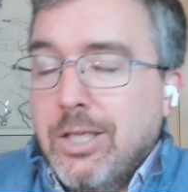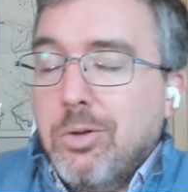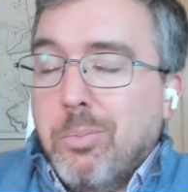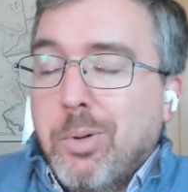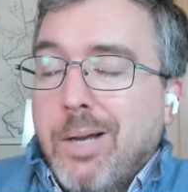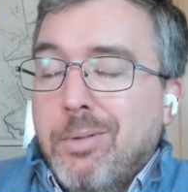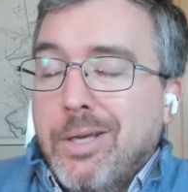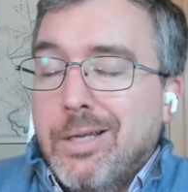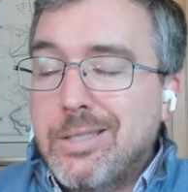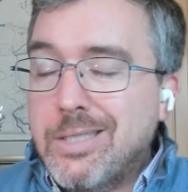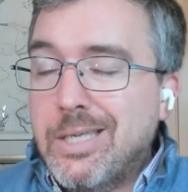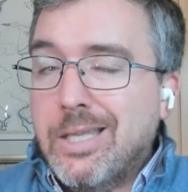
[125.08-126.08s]
you're probably going to
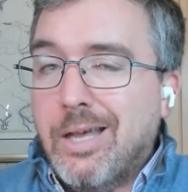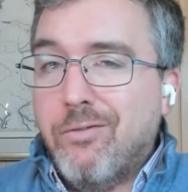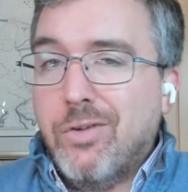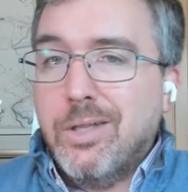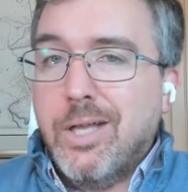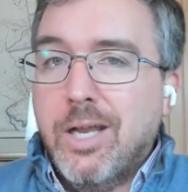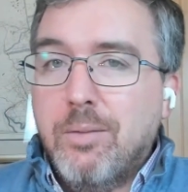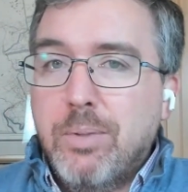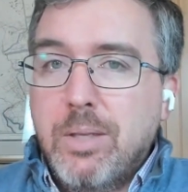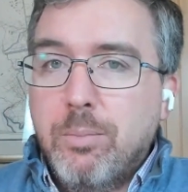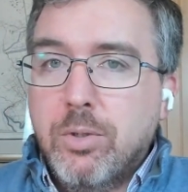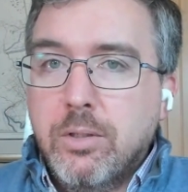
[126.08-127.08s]
see that for a lot of
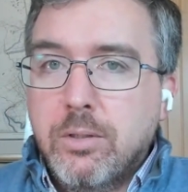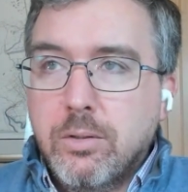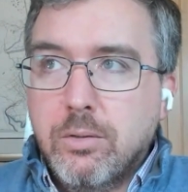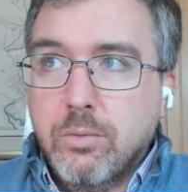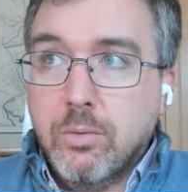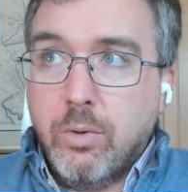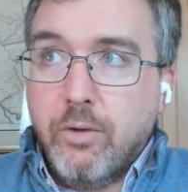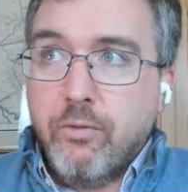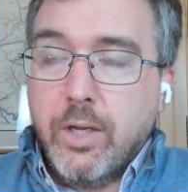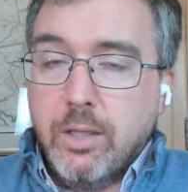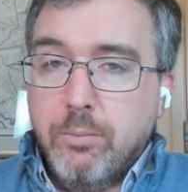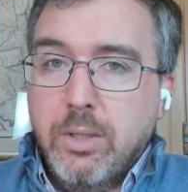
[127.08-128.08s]
people, quite
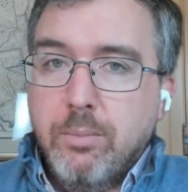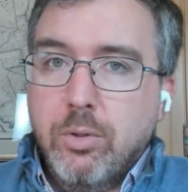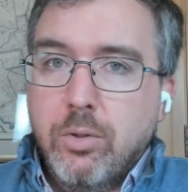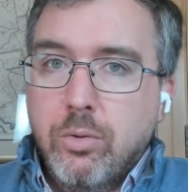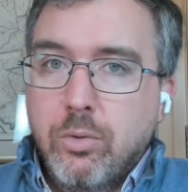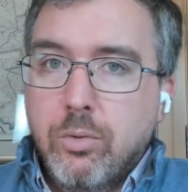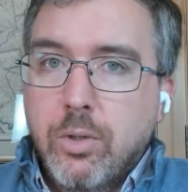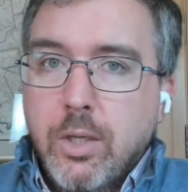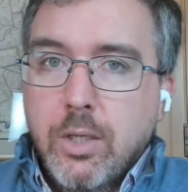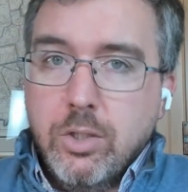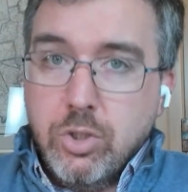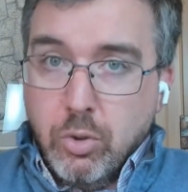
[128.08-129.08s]
frankly, people who,
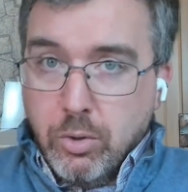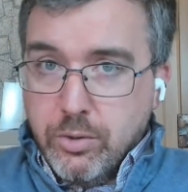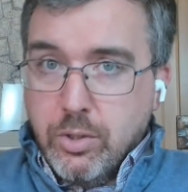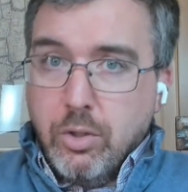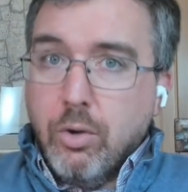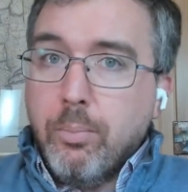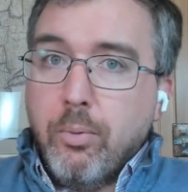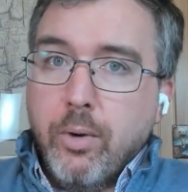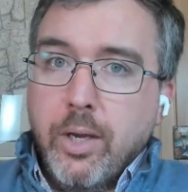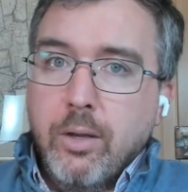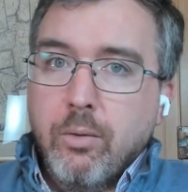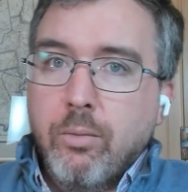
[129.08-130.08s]
Joel, to your
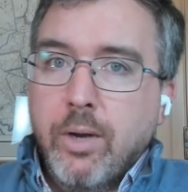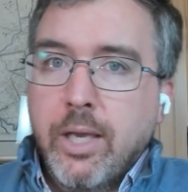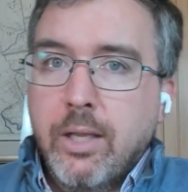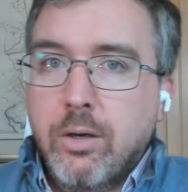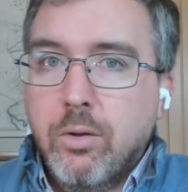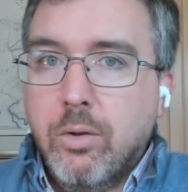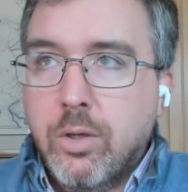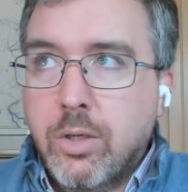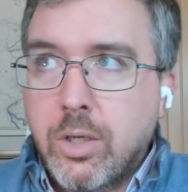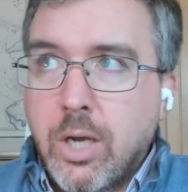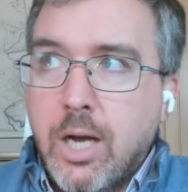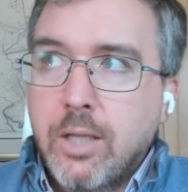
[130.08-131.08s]
point, right,
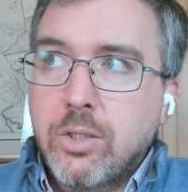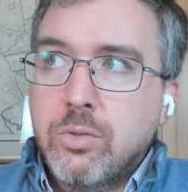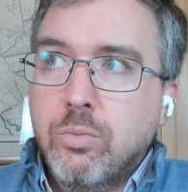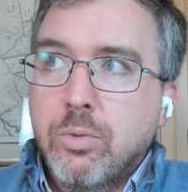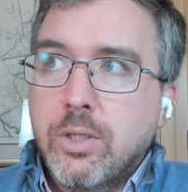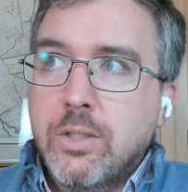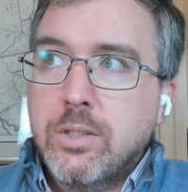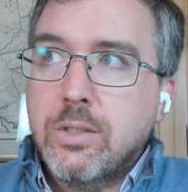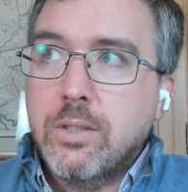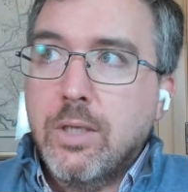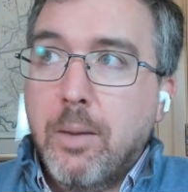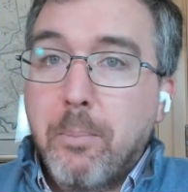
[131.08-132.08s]
college was
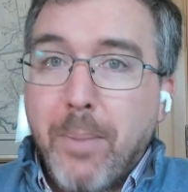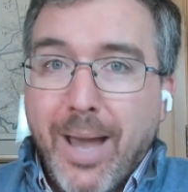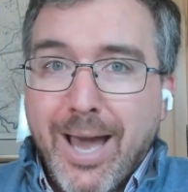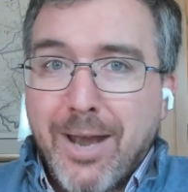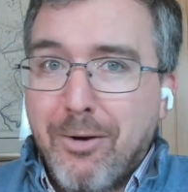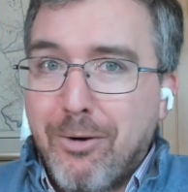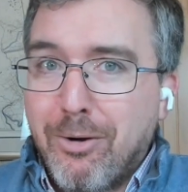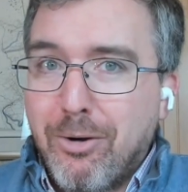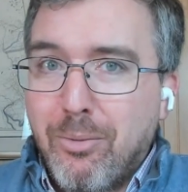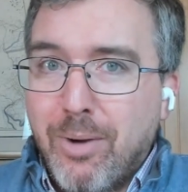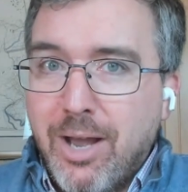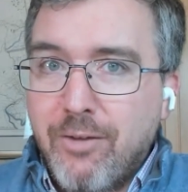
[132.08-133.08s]
a bad
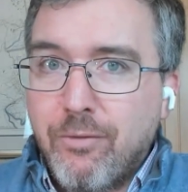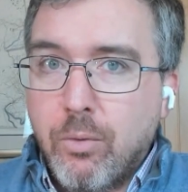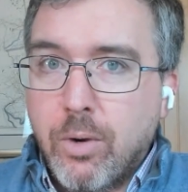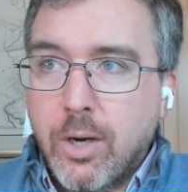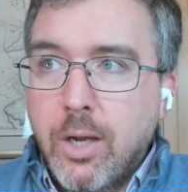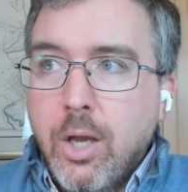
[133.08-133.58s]
ROI for,